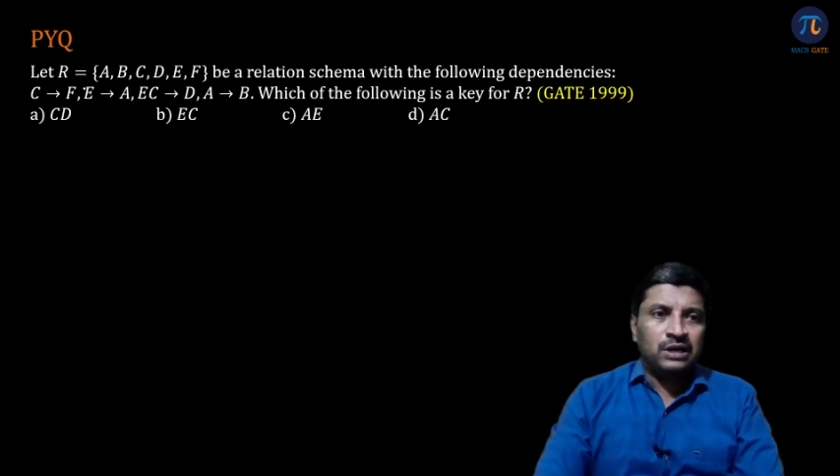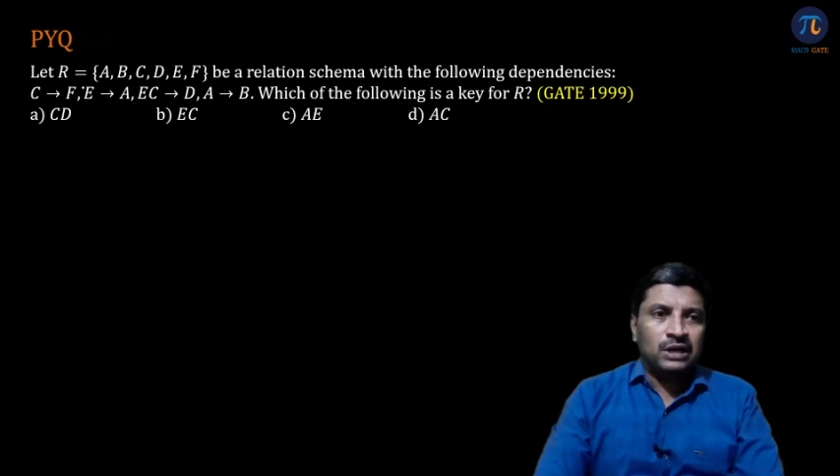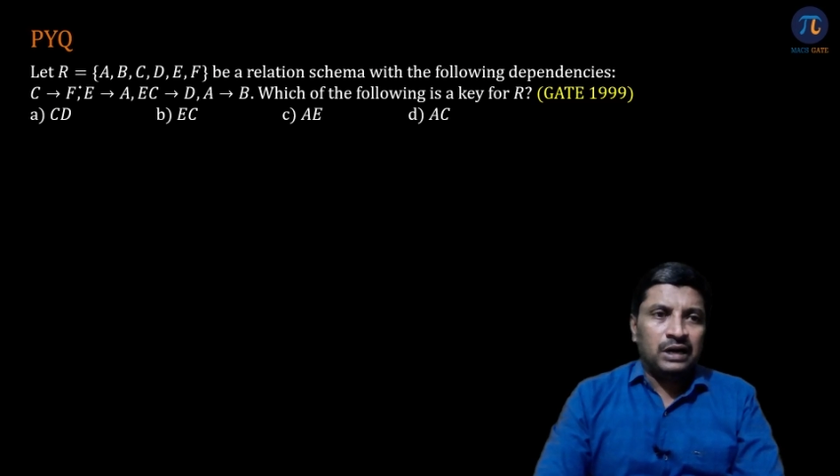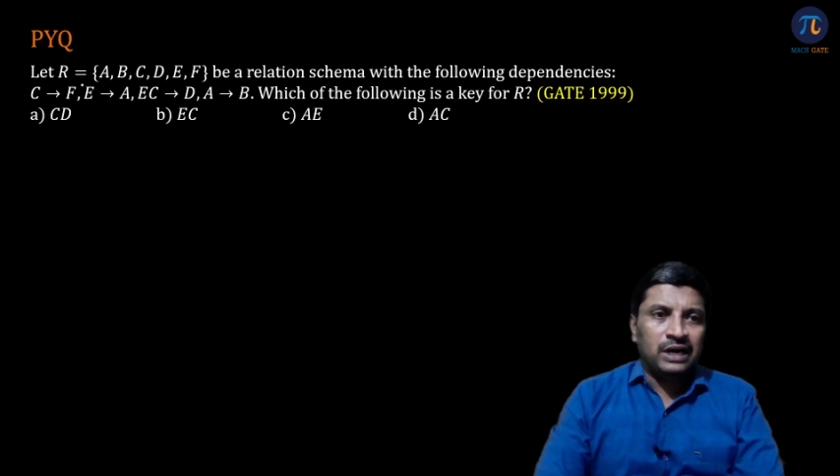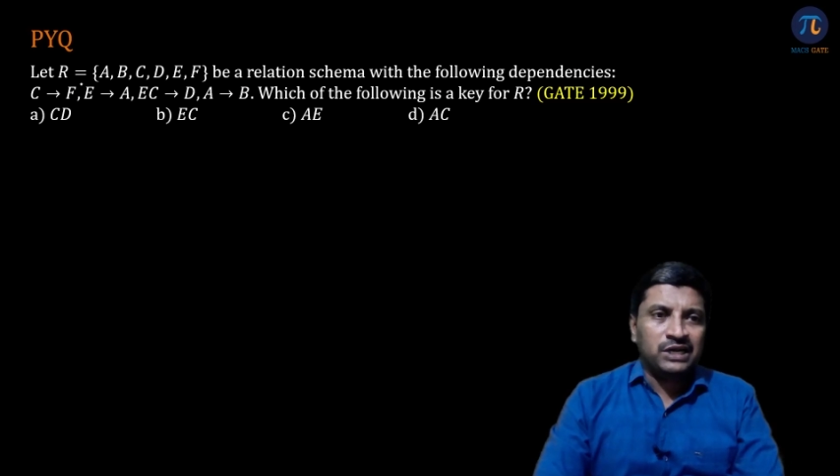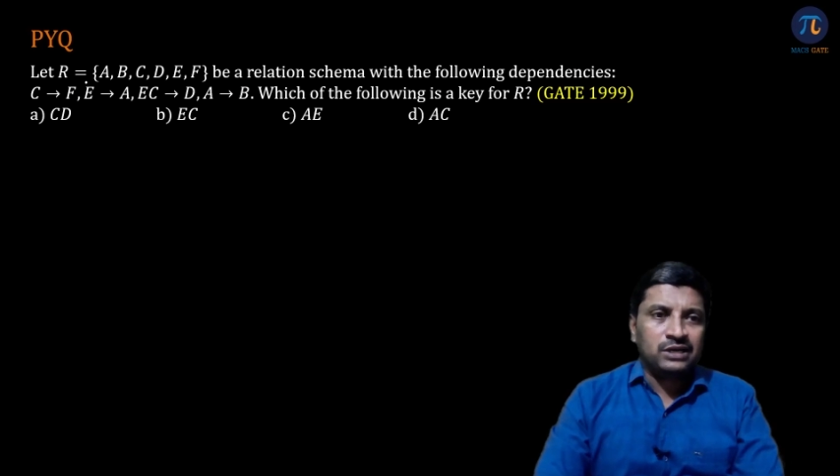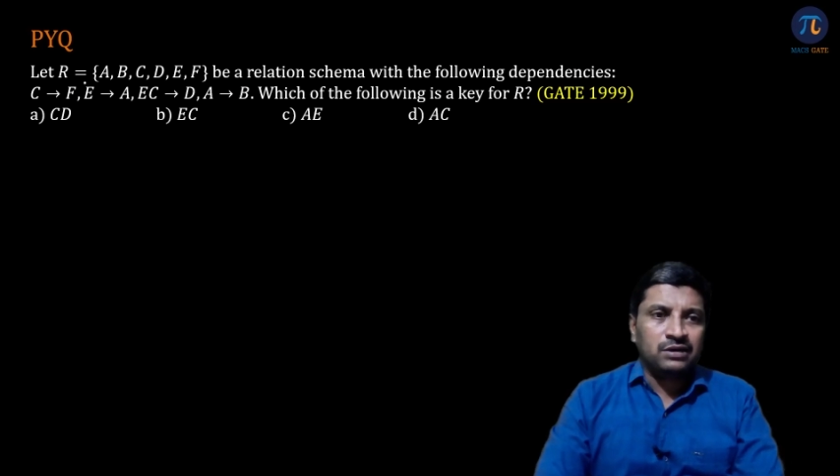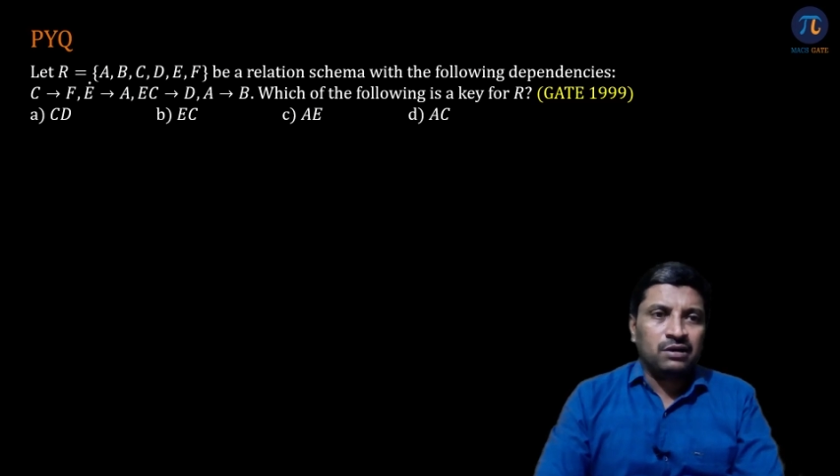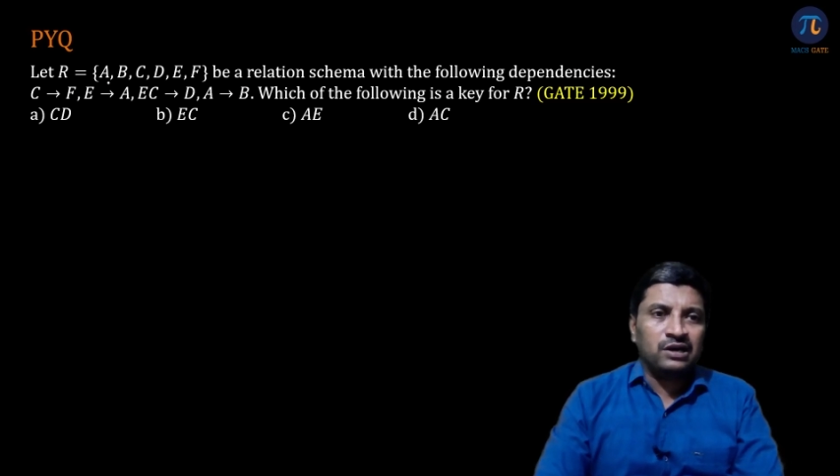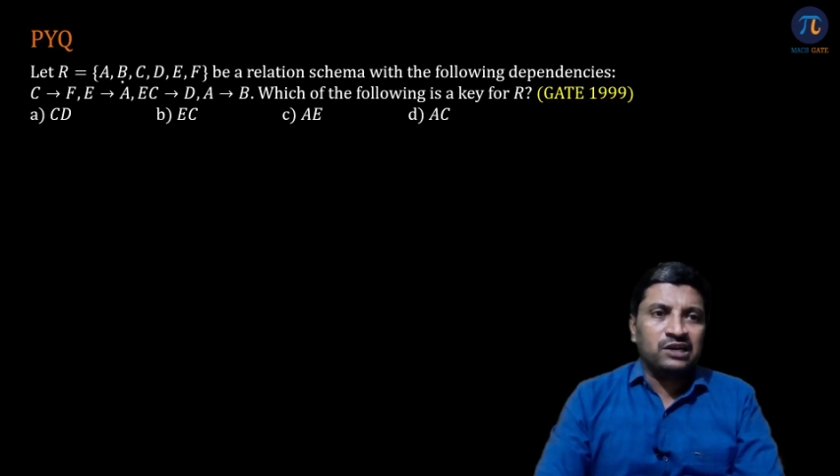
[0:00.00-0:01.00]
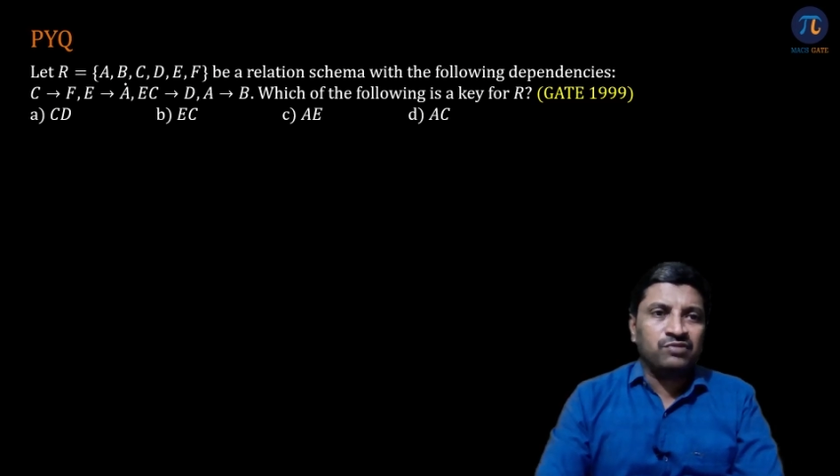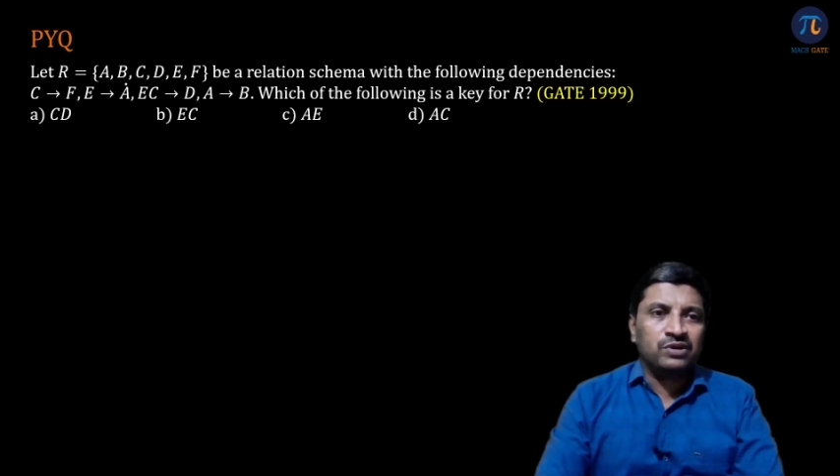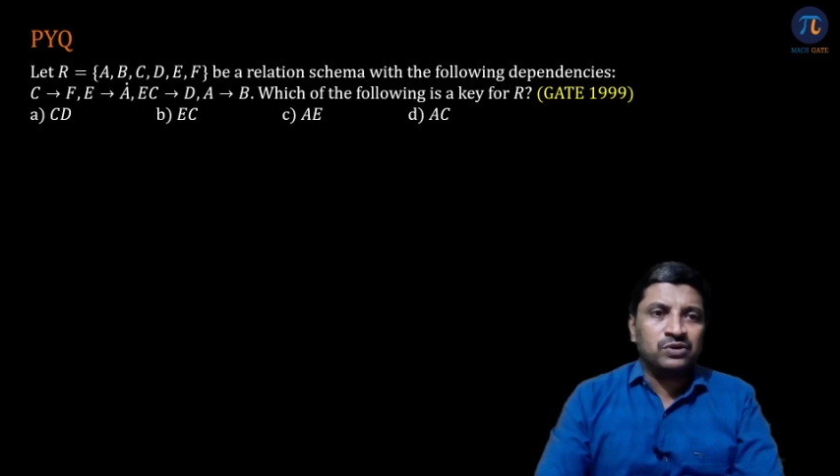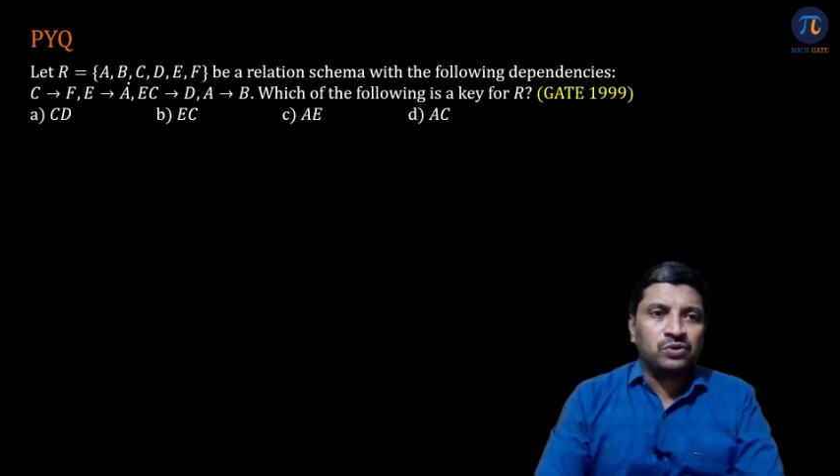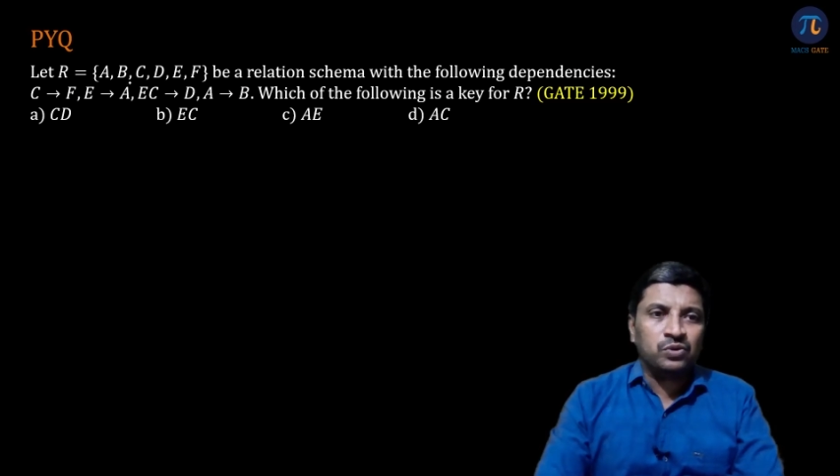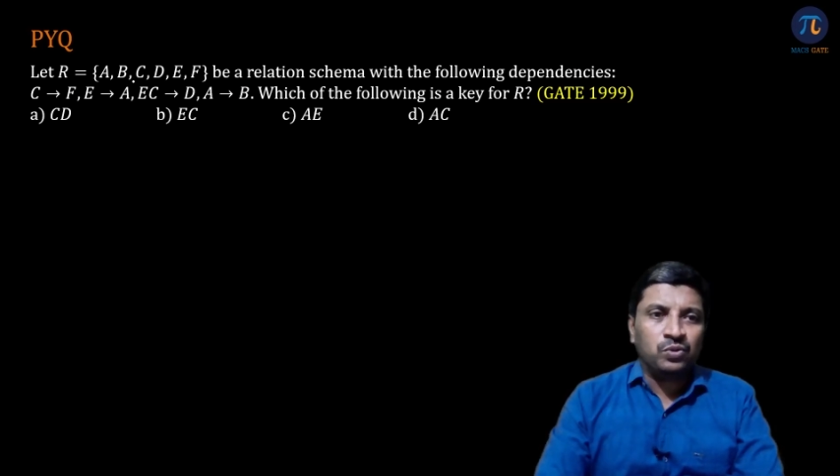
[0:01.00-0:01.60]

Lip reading: Let R equal to